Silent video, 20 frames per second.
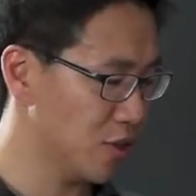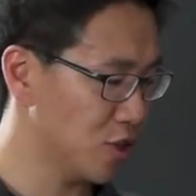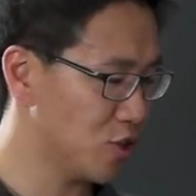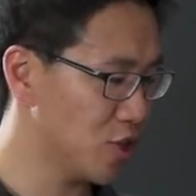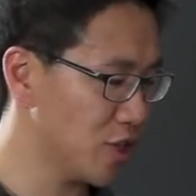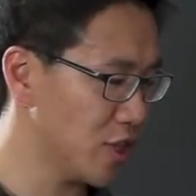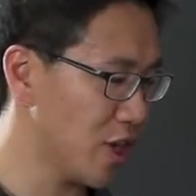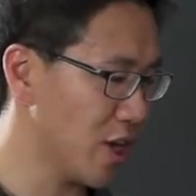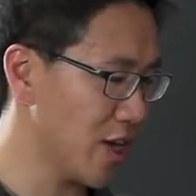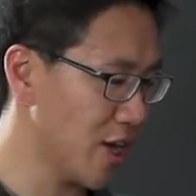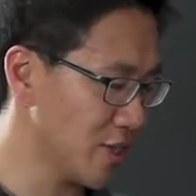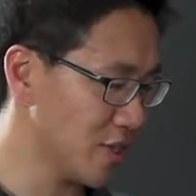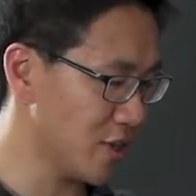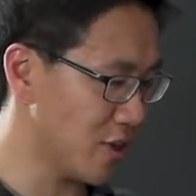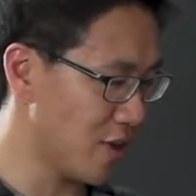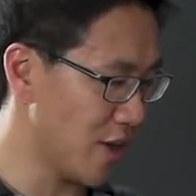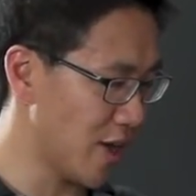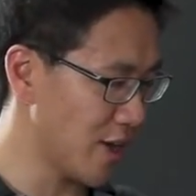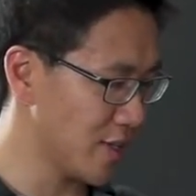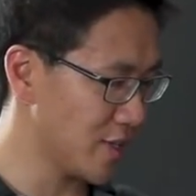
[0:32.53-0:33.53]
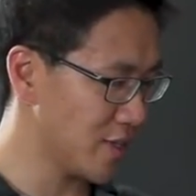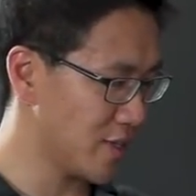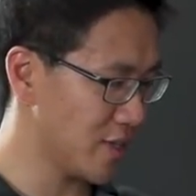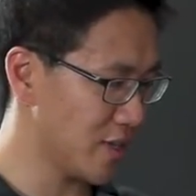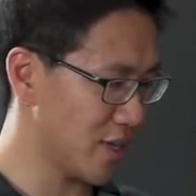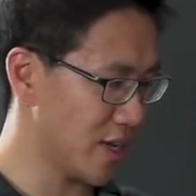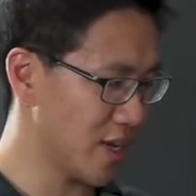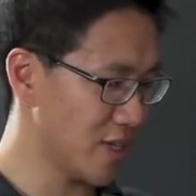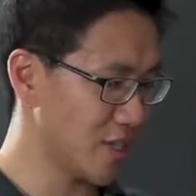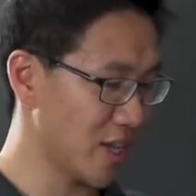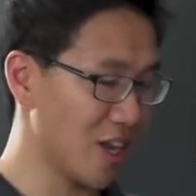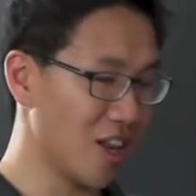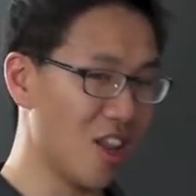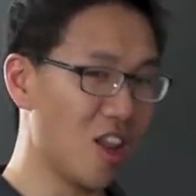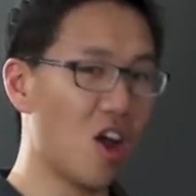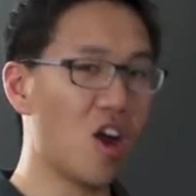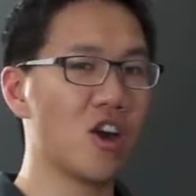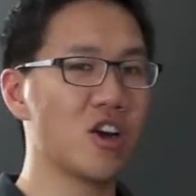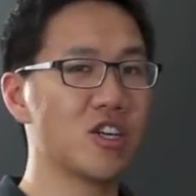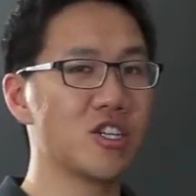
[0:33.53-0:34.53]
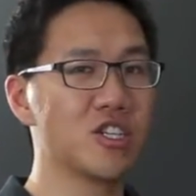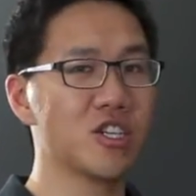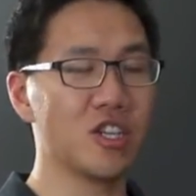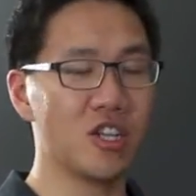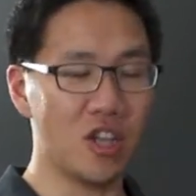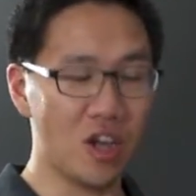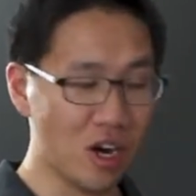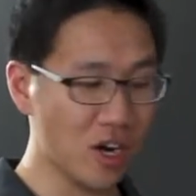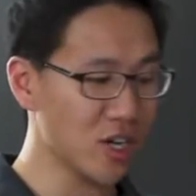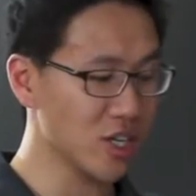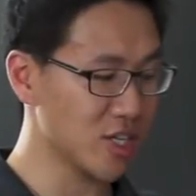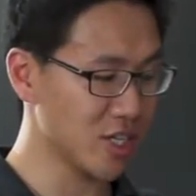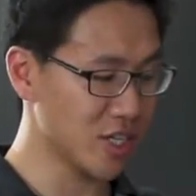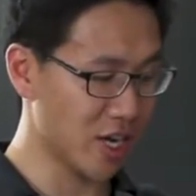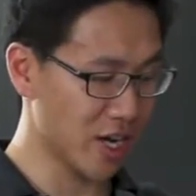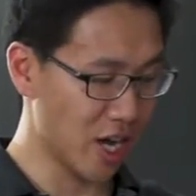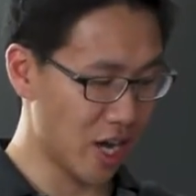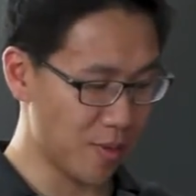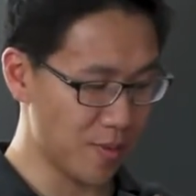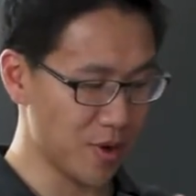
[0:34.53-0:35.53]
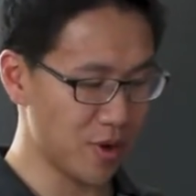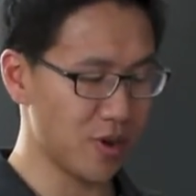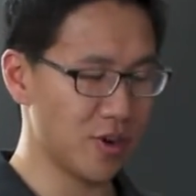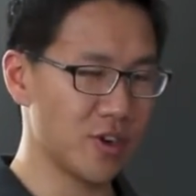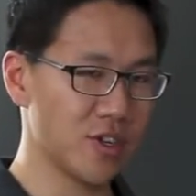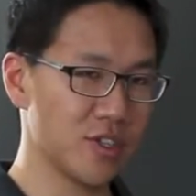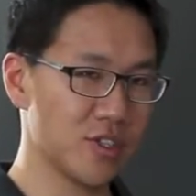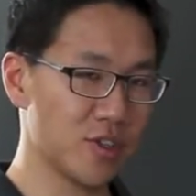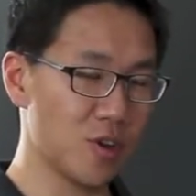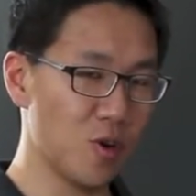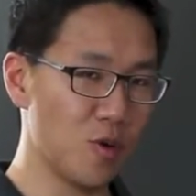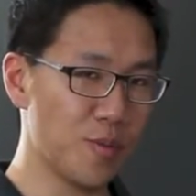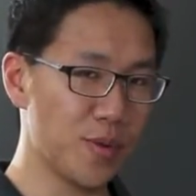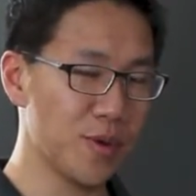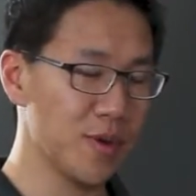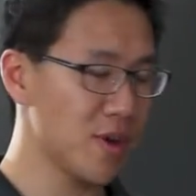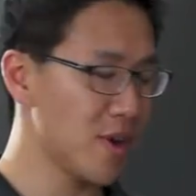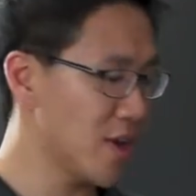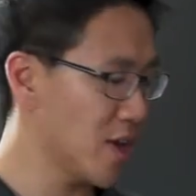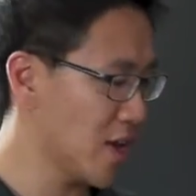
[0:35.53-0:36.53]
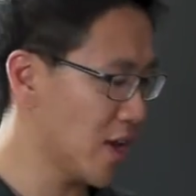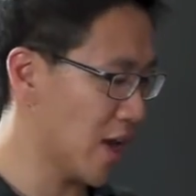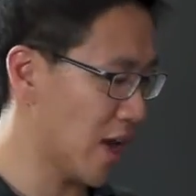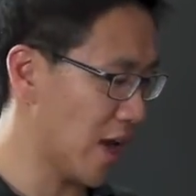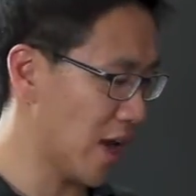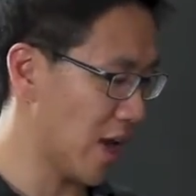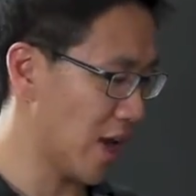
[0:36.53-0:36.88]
Trijicon SRS is a large diameter scope, and